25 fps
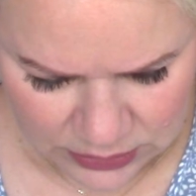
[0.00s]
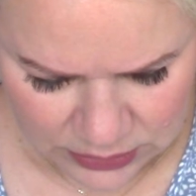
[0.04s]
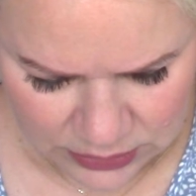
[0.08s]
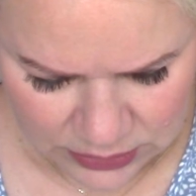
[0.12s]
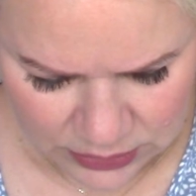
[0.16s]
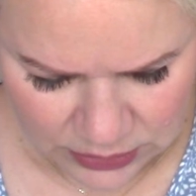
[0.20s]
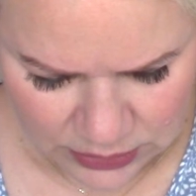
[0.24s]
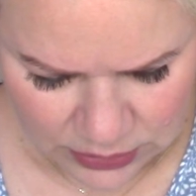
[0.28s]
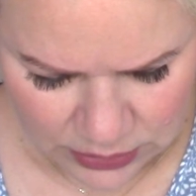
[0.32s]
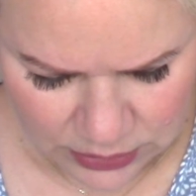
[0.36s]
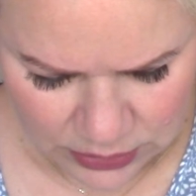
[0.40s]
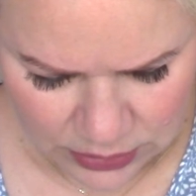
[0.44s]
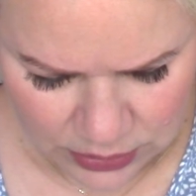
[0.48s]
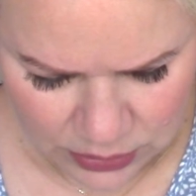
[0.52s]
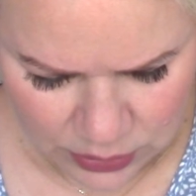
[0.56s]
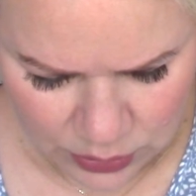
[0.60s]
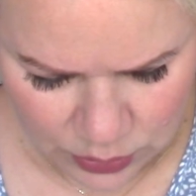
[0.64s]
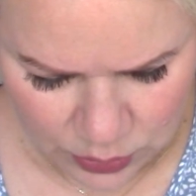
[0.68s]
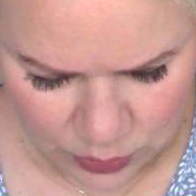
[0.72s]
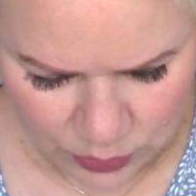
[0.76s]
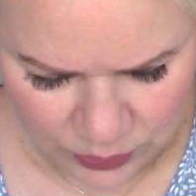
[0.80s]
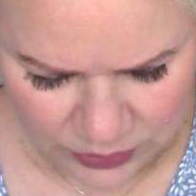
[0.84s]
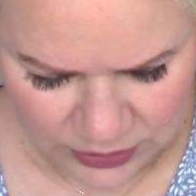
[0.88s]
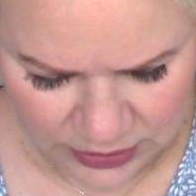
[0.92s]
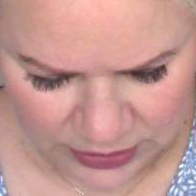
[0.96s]

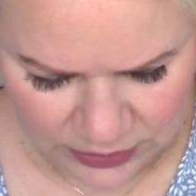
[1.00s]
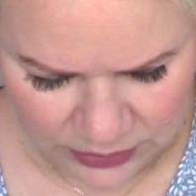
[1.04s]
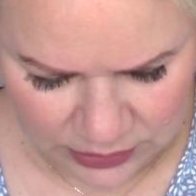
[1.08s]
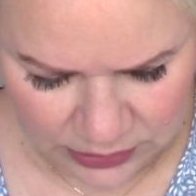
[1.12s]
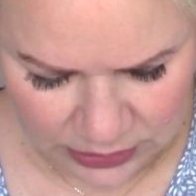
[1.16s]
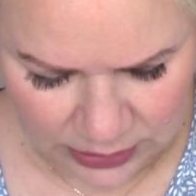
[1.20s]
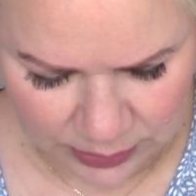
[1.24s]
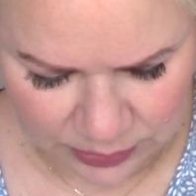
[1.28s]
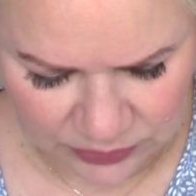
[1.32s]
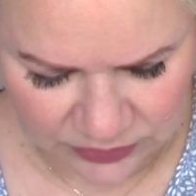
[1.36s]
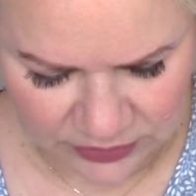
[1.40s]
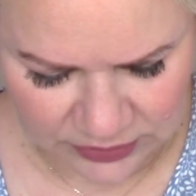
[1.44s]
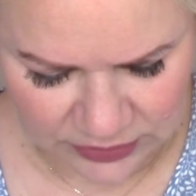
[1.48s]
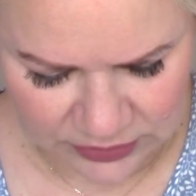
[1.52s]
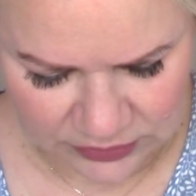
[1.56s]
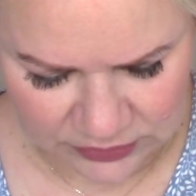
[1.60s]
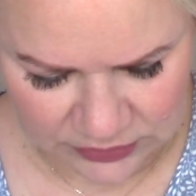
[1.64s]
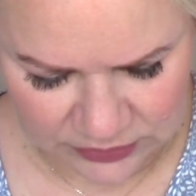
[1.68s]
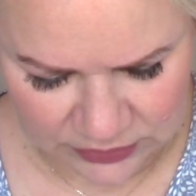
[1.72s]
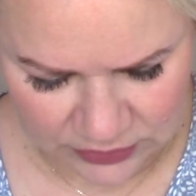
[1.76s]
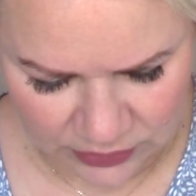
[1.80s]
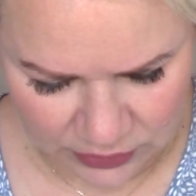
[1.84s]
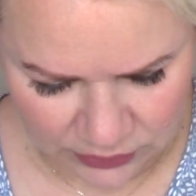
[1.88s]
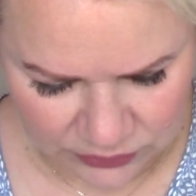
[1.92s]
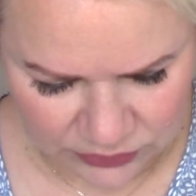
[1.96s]
no, the other lipstick is
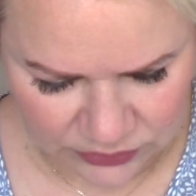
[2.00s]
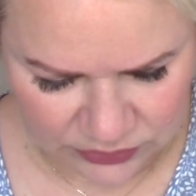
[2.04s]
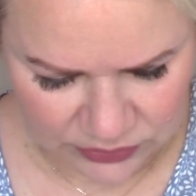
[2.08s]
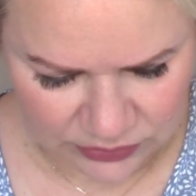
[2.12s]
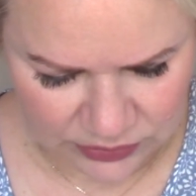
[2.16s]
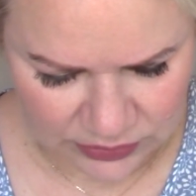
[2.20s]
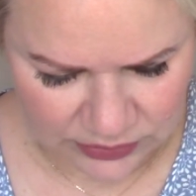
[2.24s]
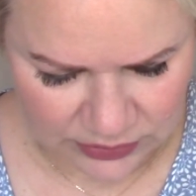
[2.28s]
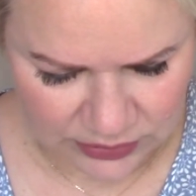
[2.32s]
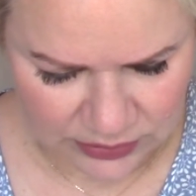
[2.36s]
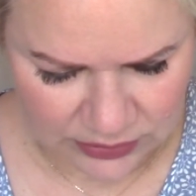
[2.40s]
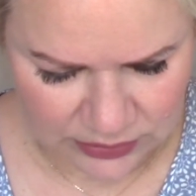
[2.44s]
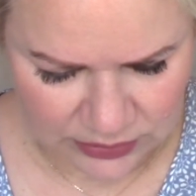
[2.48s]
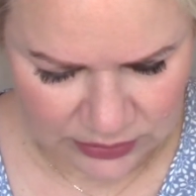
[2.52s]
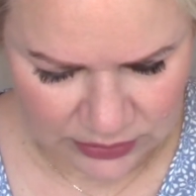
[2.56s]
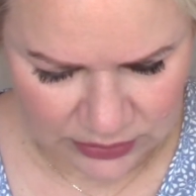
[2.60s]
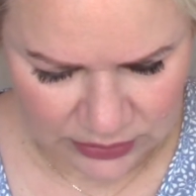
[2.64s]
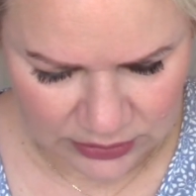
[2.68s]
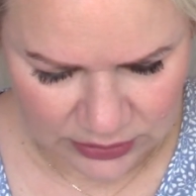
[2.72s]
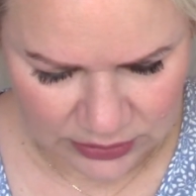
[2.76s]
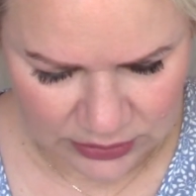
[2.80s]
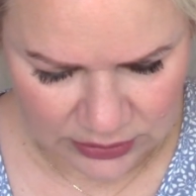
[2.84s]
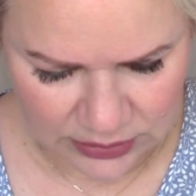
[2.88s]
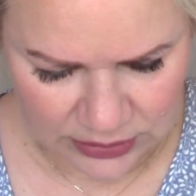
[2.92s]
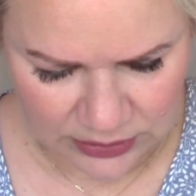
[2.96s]
not
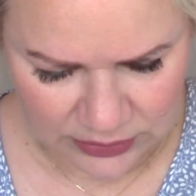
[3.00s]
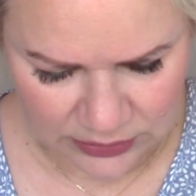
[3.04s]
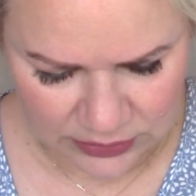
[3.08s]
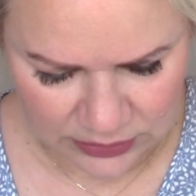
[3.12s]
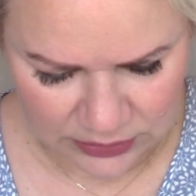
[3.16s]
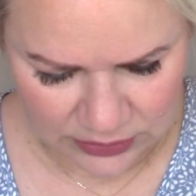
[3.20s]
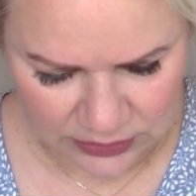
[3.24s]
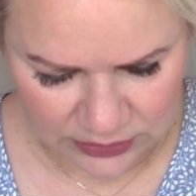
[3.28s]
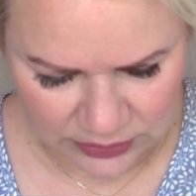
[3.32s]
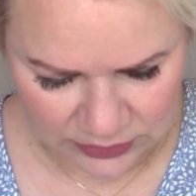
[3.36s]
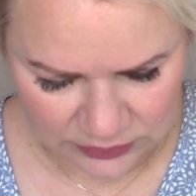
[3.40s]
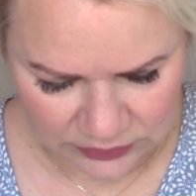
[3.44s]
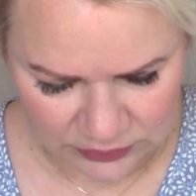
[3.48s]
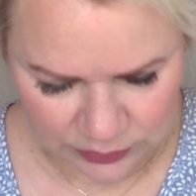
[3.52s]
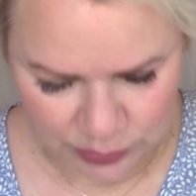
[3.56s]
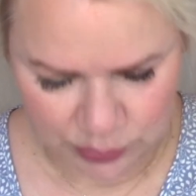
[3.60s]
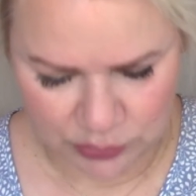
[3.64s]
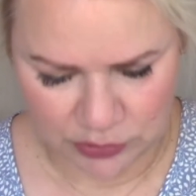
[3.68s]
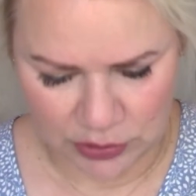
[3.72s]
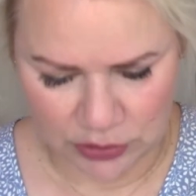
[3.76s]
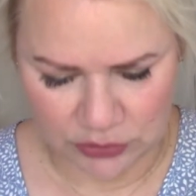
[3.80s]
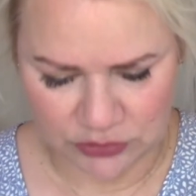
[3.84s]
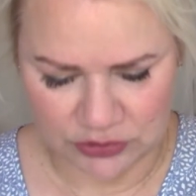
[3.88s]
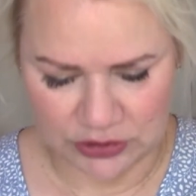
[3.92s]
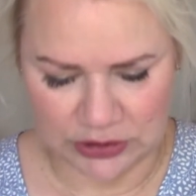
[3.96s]
in this
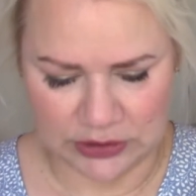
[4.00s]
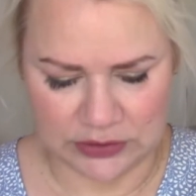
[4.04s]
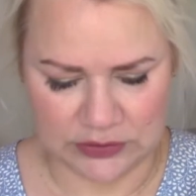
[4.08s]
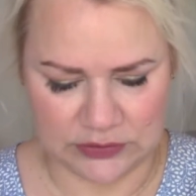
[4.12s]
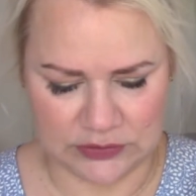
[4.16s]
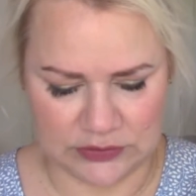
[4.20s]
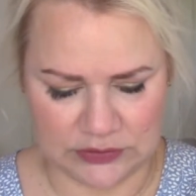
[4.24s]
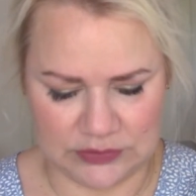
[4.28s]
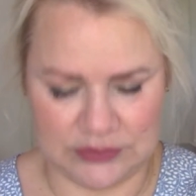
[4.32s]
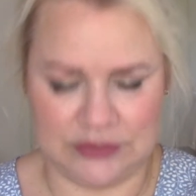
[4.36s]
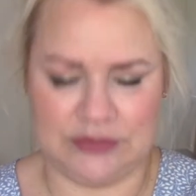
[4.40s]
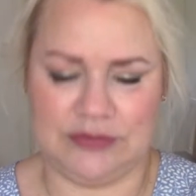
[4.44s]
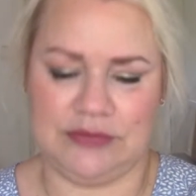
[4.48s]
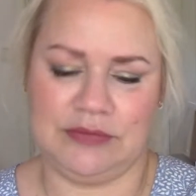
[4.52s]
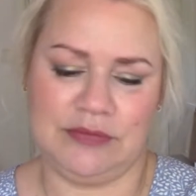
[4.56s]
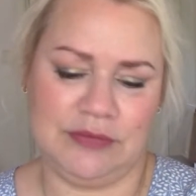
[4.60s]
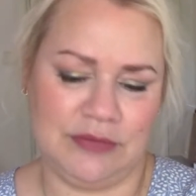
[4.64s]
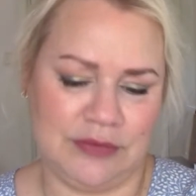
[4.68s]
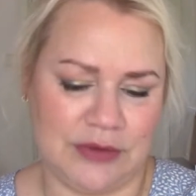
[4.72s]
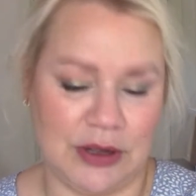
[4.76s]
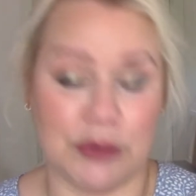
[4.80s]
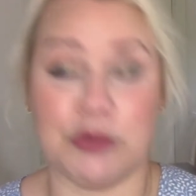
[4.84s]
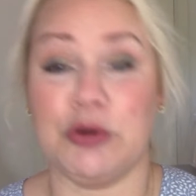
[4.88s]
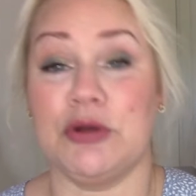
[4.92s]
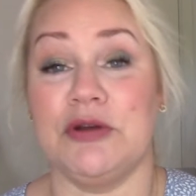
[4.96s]
project.
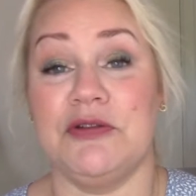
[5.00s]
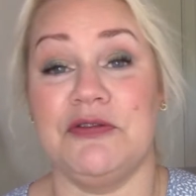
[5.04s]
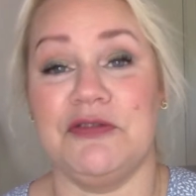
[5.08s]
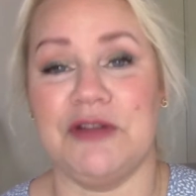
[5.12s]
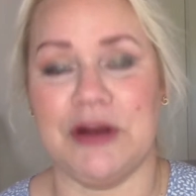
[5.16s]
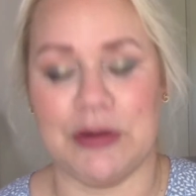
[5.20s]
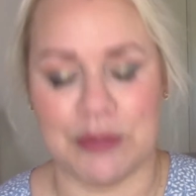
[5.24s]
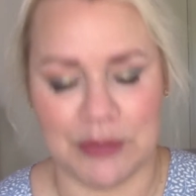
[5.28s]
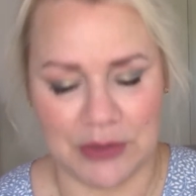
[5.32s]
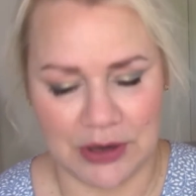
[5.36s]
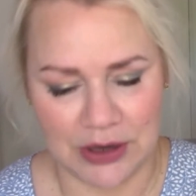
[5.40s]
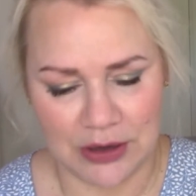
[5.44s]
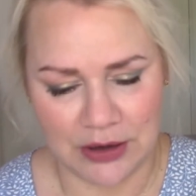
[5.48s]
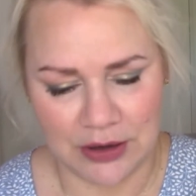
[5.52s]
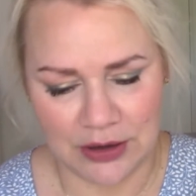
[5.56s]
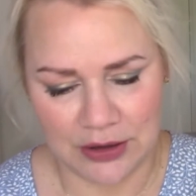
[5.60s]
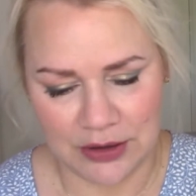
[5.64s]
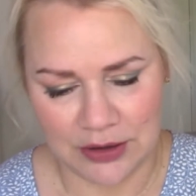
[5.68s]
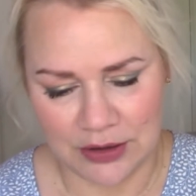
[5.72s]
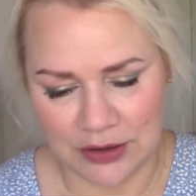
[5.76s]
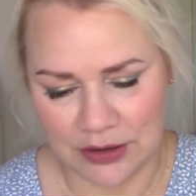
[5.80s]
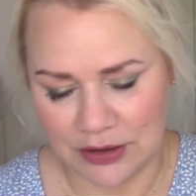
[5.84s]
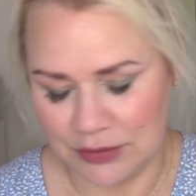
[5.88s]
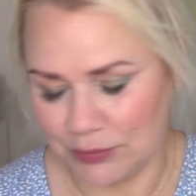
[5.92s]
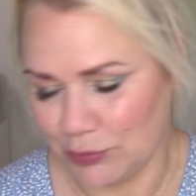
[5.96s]
I'm gonna film
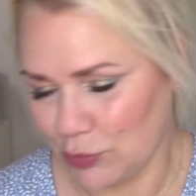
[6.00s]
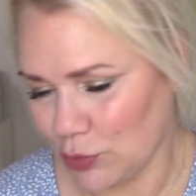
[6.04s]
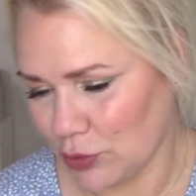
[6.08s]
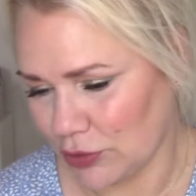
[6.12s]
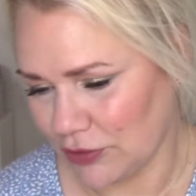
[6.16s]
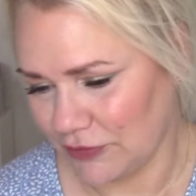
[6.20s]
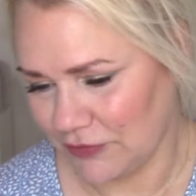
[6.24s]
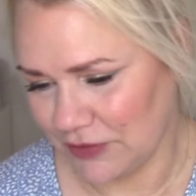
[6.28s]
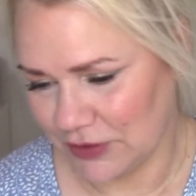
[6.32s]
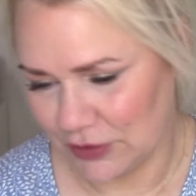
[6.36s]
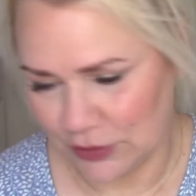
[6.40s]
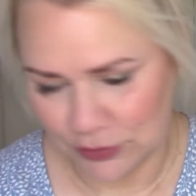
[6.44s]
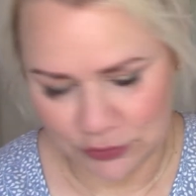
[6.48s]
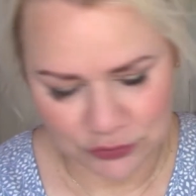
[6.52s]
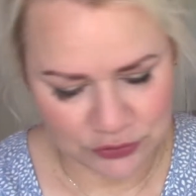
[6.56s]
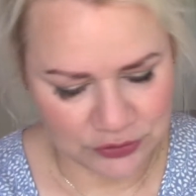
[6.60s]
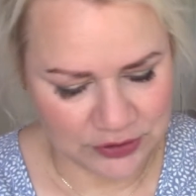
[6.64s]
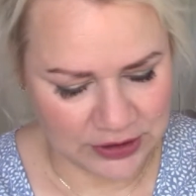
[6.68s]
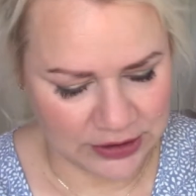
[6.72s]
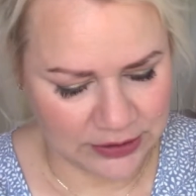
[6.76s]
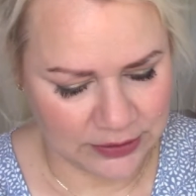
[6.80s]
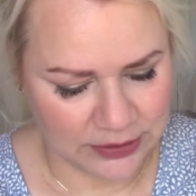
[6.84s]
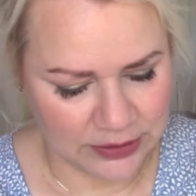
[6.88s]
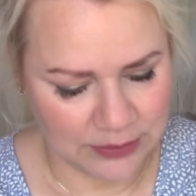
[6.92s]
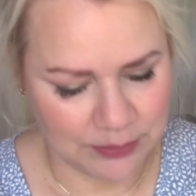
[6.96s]
more videos
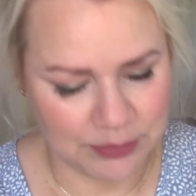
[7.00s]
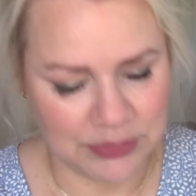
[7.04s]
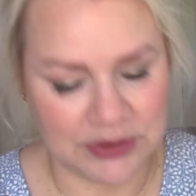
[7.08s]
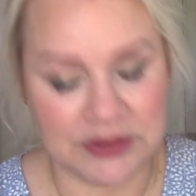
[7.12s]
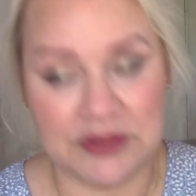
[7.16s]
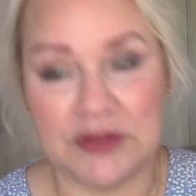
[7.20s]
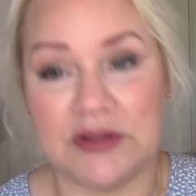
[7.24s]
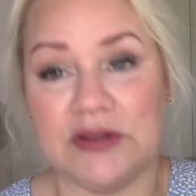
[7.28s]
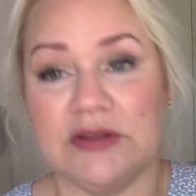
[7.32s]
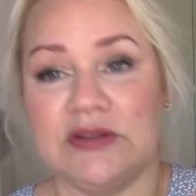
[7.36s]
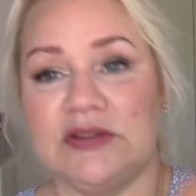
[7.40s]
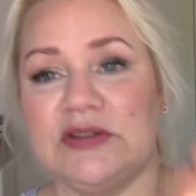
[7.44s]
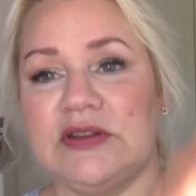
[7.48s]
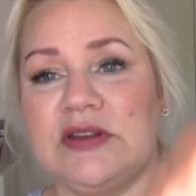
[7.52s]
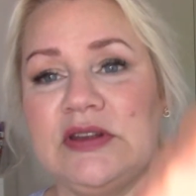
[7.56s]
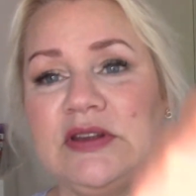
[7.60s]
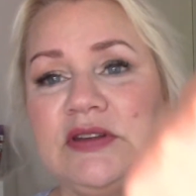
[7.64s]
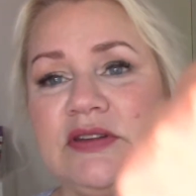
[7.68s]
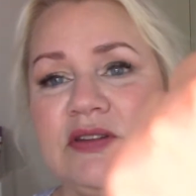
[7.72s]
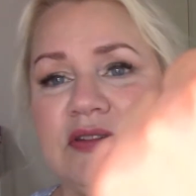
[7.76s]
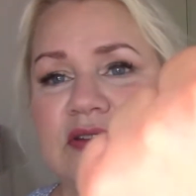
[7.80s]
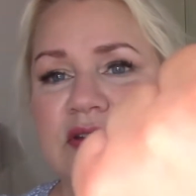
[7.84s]
today, but this is